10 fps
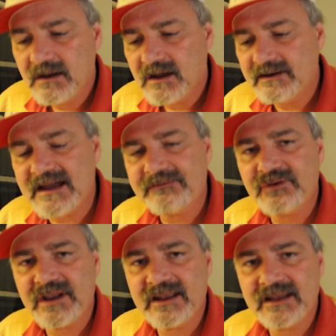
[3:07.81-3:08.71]
and
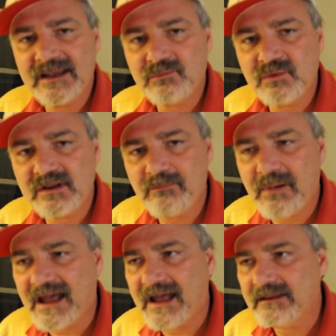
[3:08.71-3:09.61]
after getting hit with the
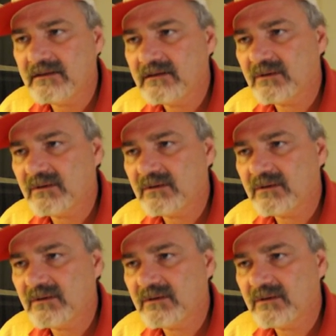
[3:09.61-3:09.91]
bat,